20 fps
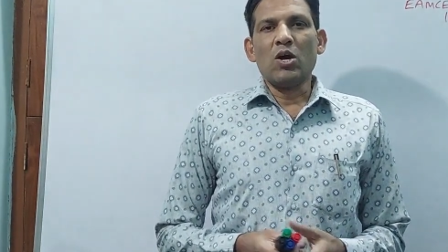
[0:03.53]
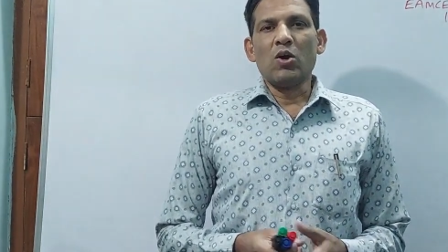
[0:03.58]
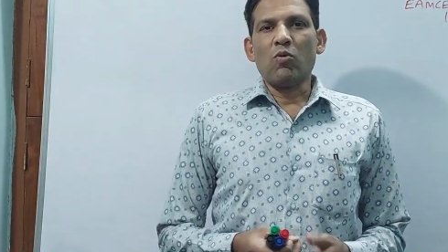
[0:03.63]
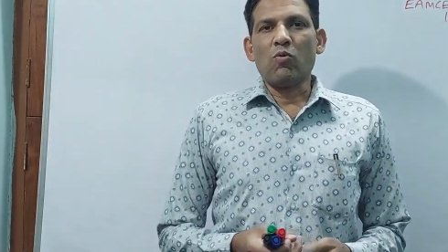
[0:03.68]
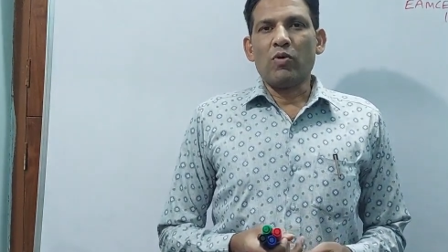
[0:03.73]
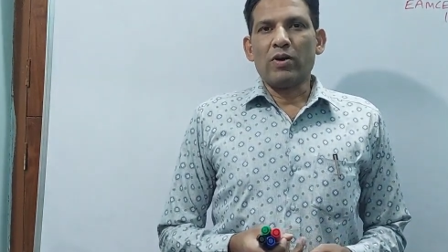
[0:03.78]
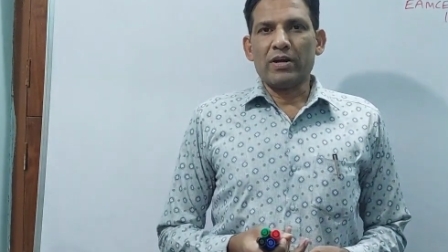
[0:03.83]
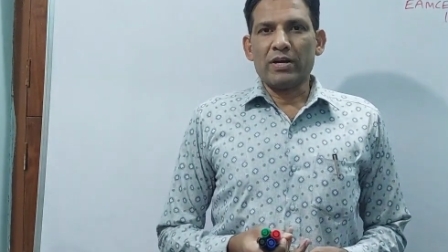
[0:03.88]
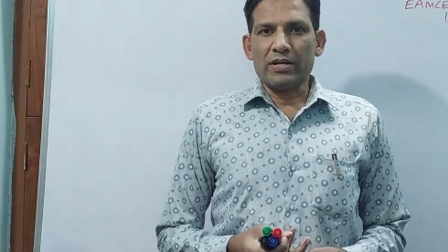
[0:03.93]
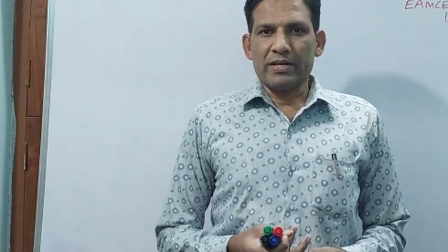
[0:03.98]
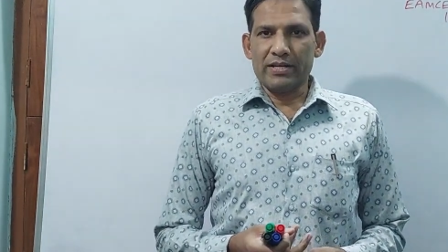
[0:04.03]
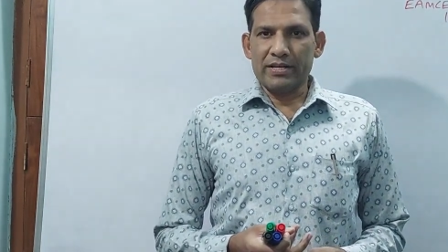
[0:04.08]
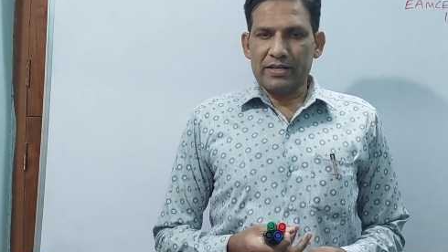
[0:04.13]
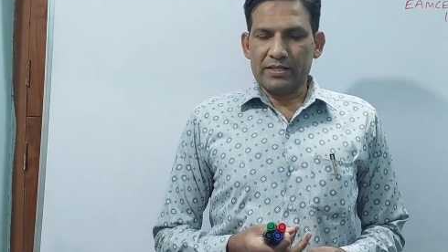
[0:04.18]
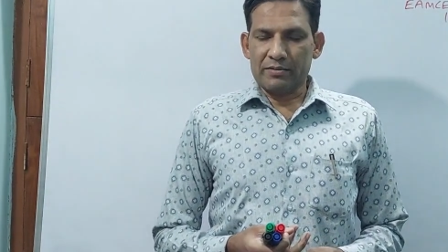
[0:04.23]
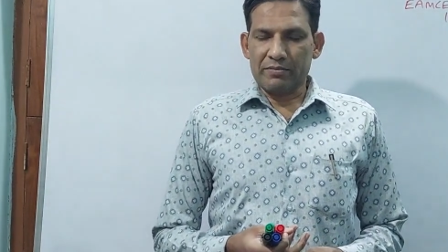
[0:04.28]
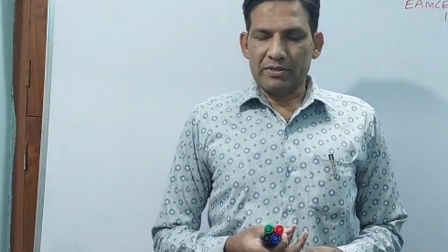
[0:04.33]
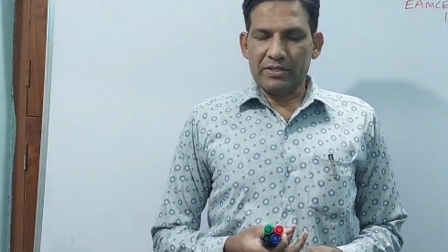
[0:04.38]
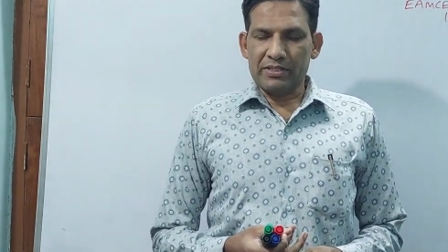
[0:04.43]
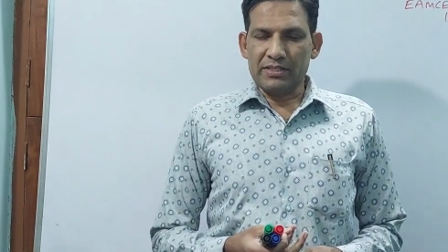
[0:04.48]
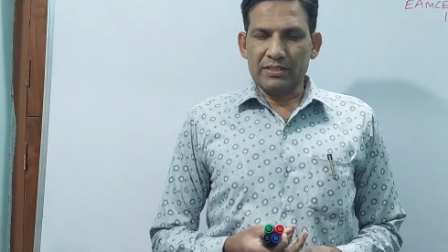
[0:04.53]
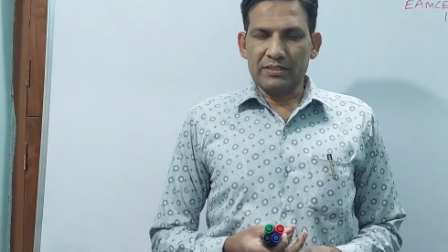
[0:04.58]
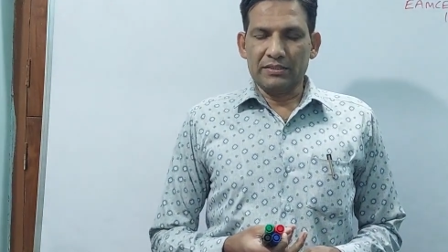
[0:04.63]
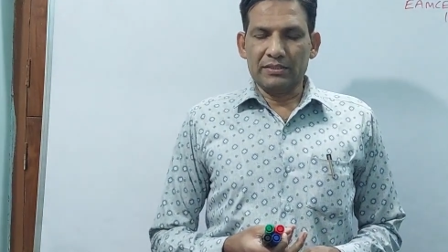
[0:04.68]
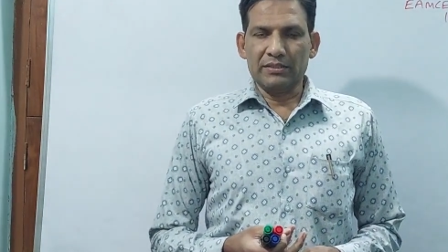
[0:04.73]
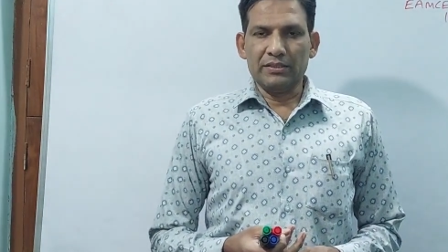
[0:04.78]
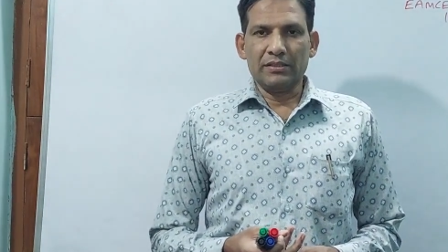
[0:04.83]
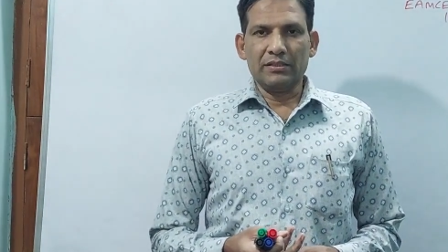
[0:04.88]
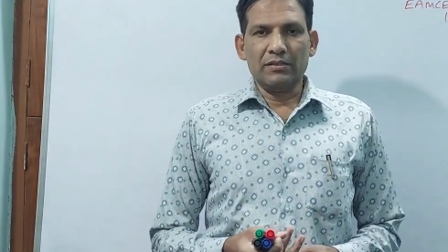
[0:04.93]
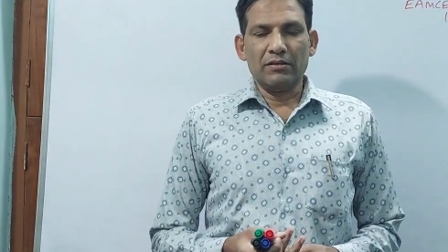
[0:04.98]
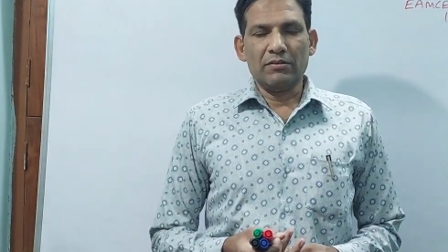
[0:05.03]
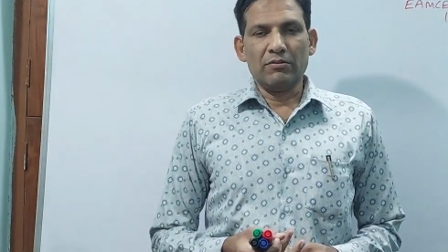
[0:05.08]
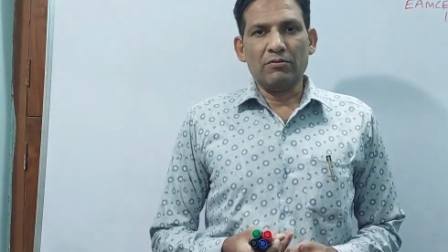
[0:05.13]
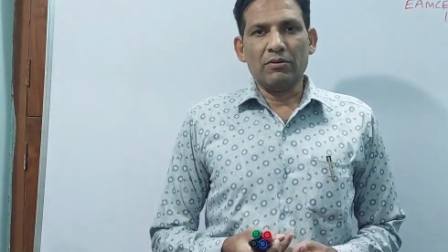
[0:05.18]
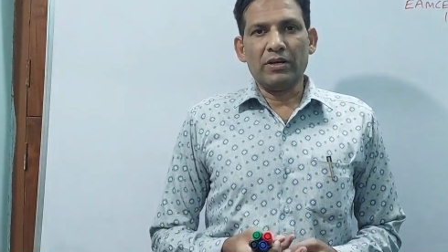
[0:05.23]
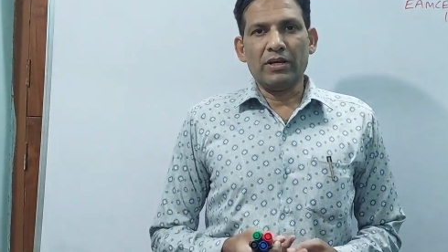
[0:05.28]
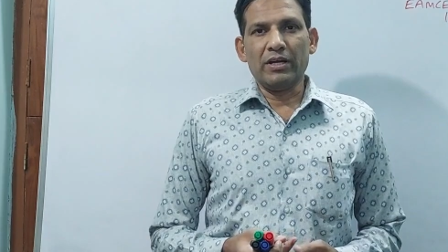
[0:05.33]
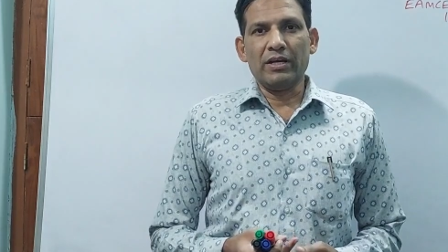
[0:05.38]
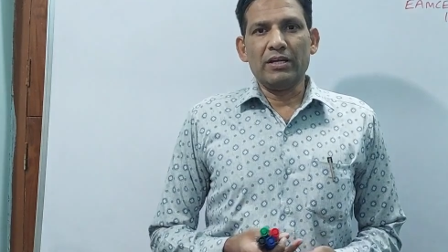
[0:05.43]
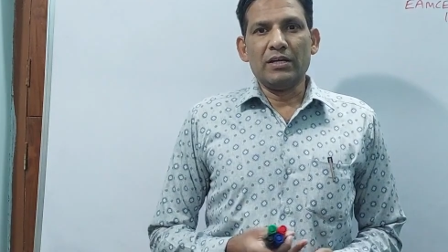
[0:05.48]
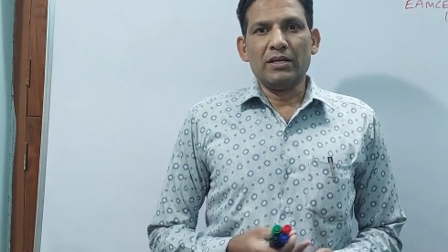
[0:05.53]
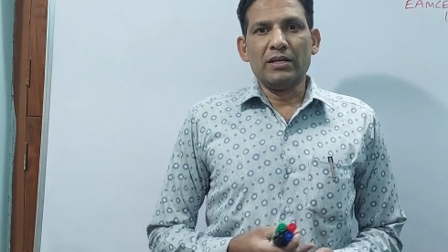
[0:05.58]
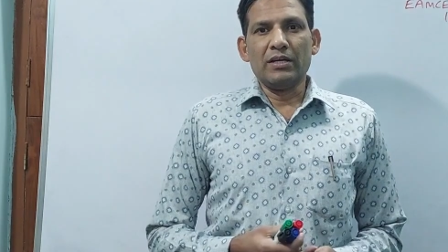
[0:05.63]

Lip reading: quadratic expressions. Okay.